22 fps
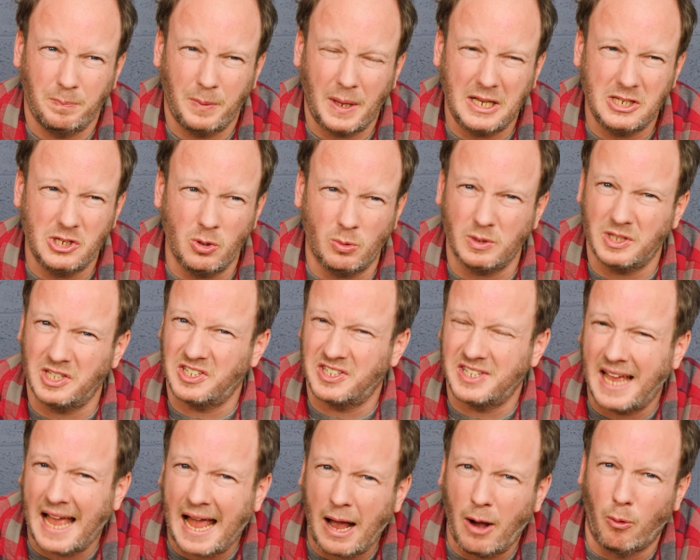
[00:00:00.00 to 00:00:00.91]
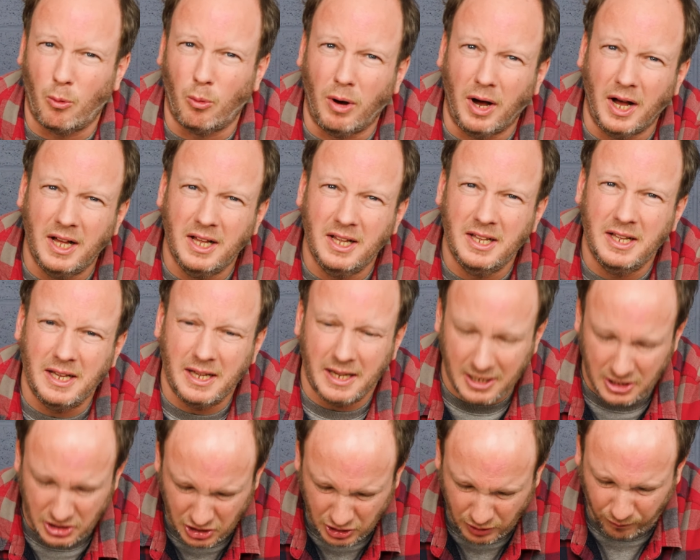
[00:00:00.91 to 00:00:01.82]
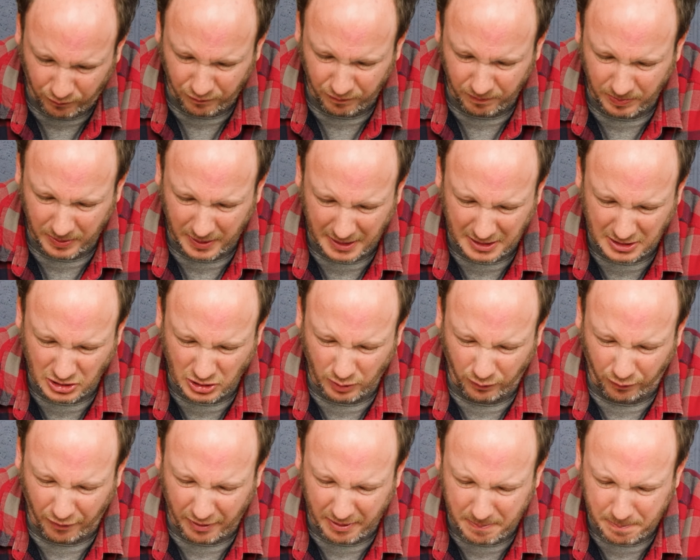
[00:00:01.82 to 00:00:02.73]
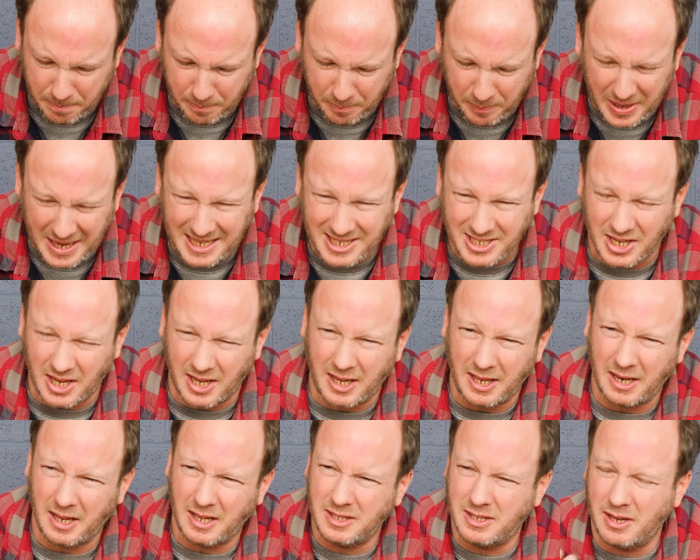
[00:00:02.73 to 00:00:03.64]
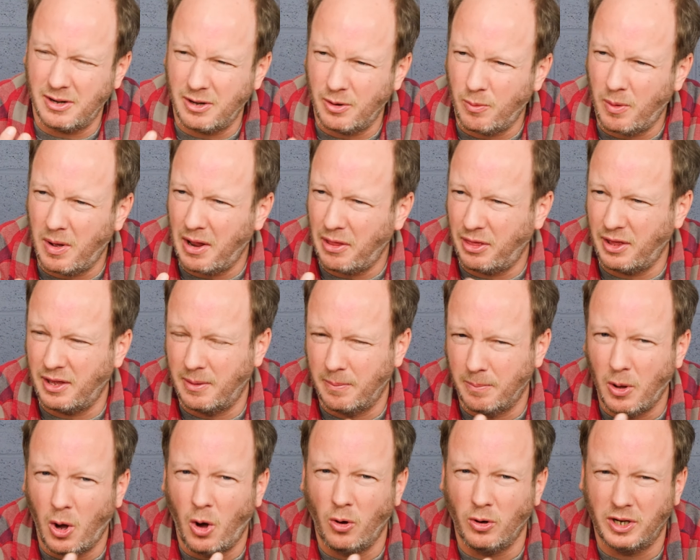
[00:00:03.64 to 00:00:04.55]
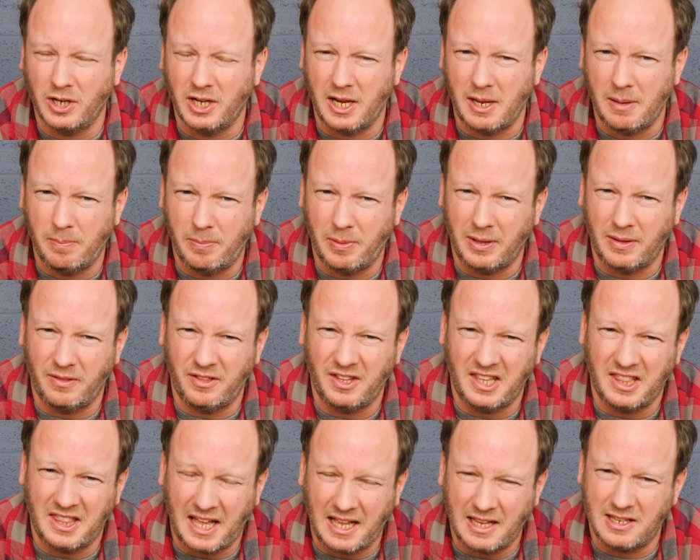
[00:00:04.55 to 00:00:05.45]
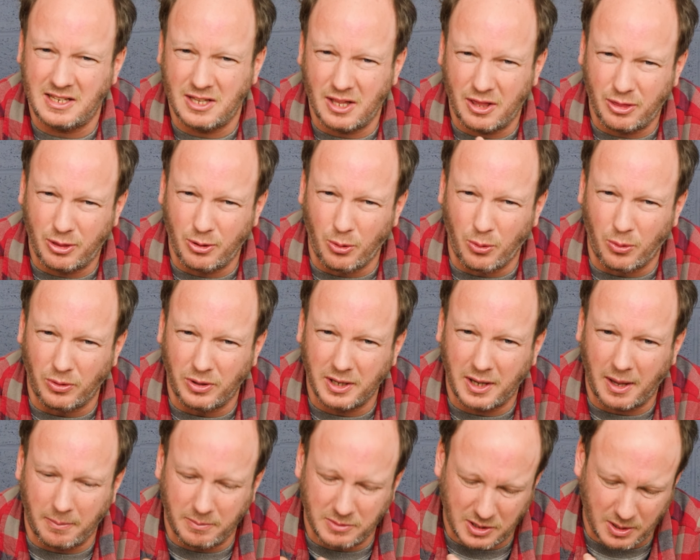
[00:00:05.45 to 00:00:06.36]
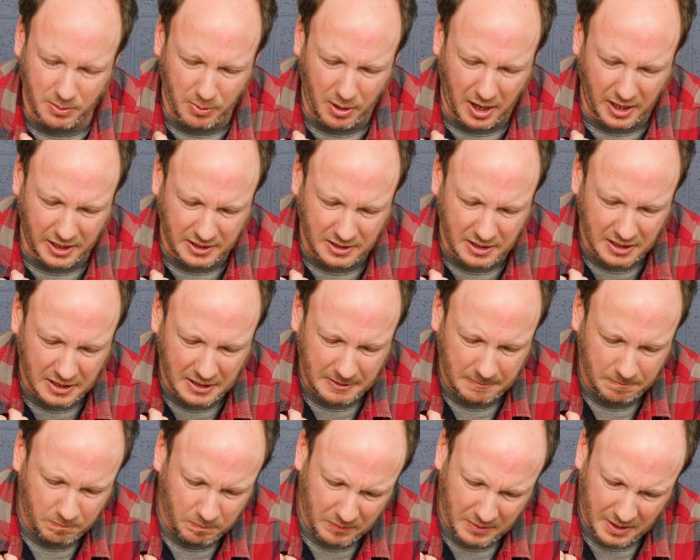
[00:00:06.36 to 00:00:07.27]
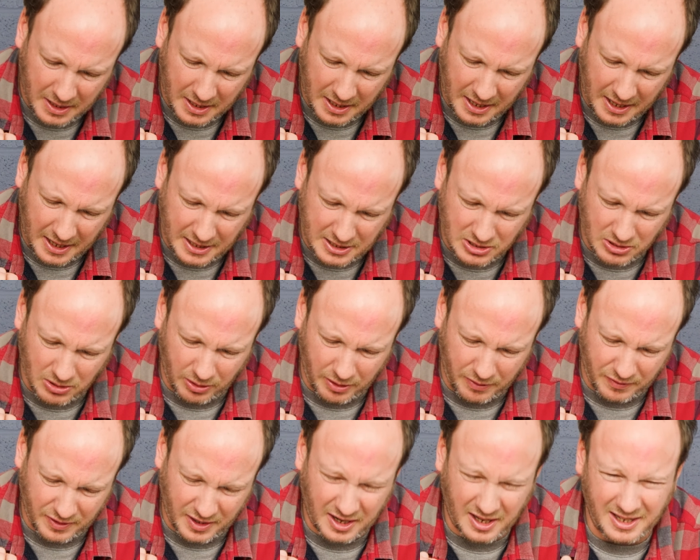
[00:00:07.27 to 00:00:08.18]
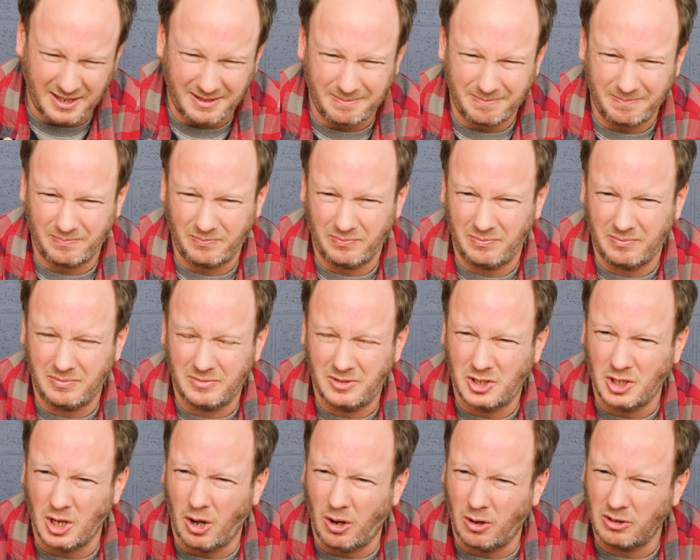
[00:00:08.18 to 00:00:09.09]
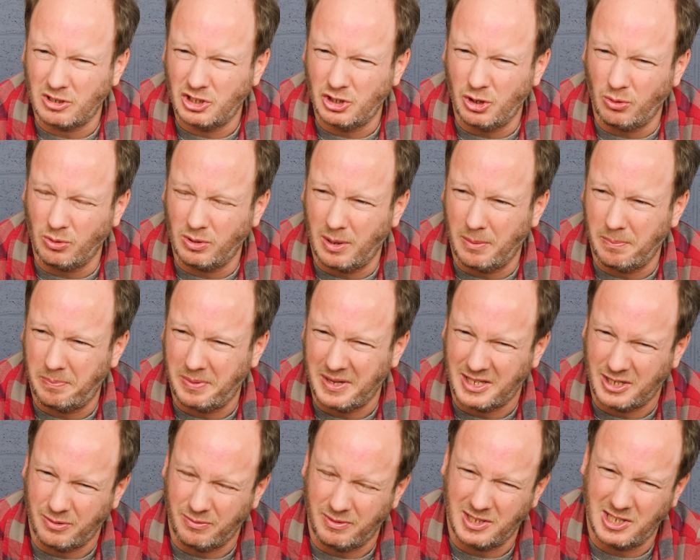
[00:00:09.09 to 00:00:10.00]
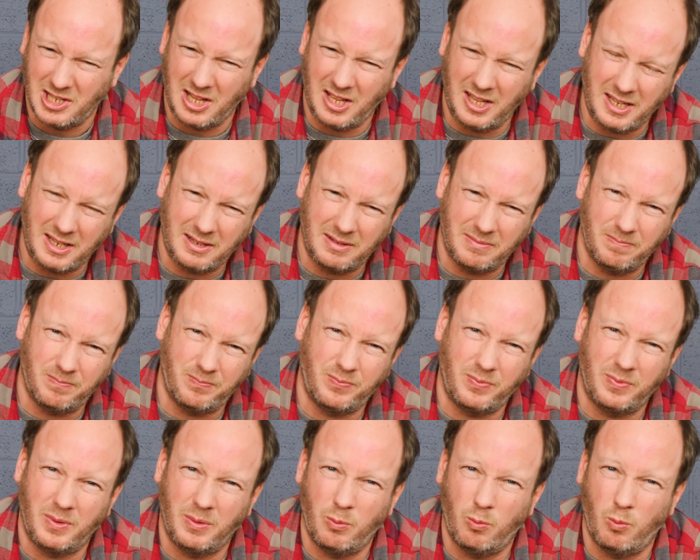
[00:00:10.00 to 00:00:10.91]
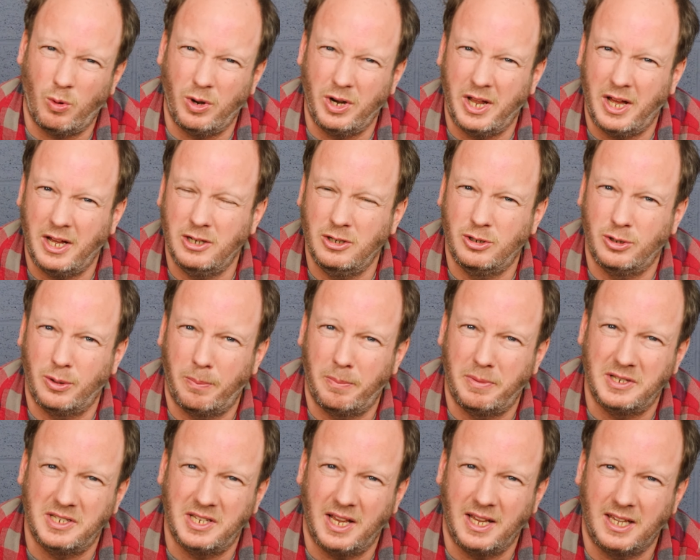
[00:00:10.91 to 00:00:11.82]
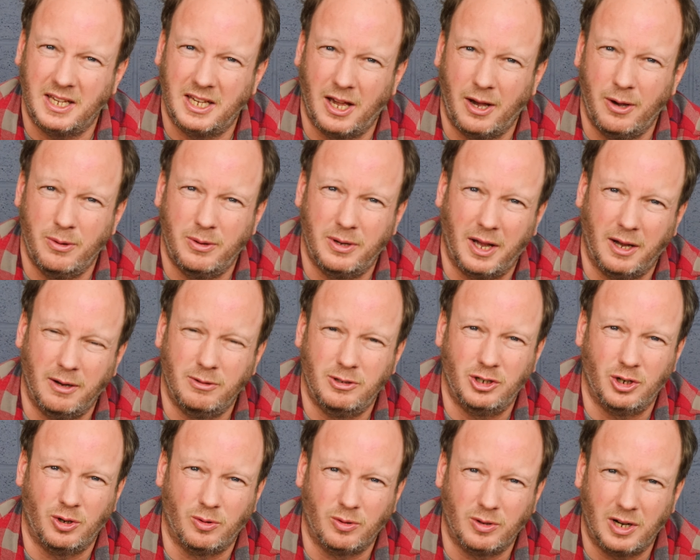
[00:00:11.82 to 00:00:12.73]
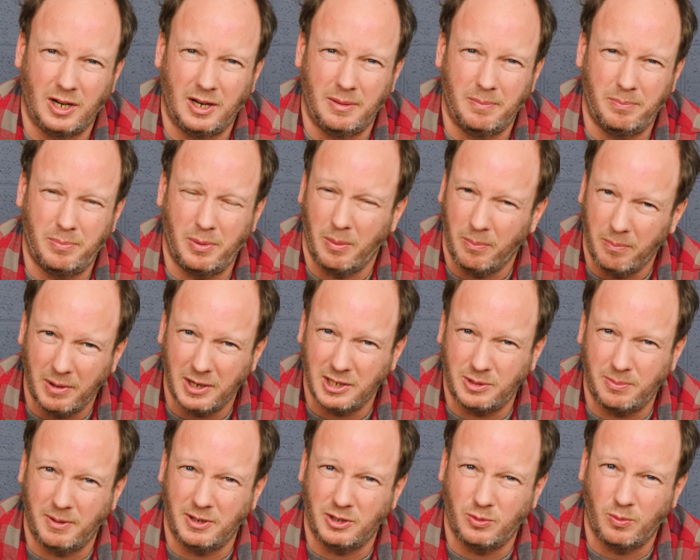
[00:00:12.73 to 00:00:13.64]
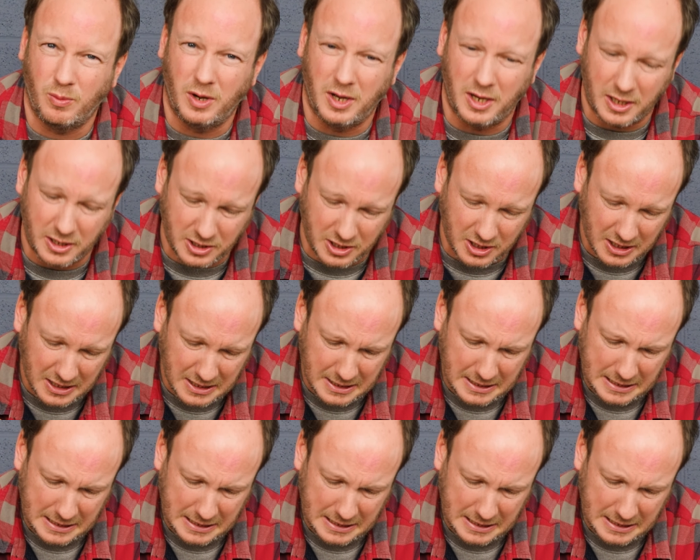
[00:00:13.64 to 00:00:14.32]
It's not sour. It's just very bitter. I don't know why I think of mahogany, but that's the thought that comes to mind. It's not even like dark chocolate bitter. It's like 100% cocoa chocolate, but much, much worse.